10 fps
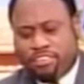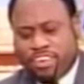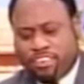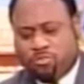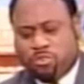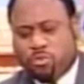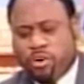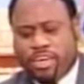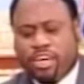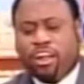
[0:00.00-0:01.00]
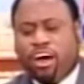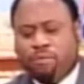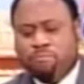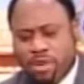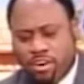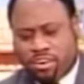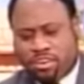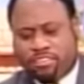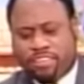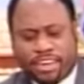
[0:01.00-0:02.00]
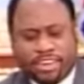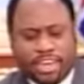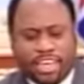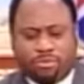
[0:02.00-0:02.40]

Jesus was working a lot of miracles that day.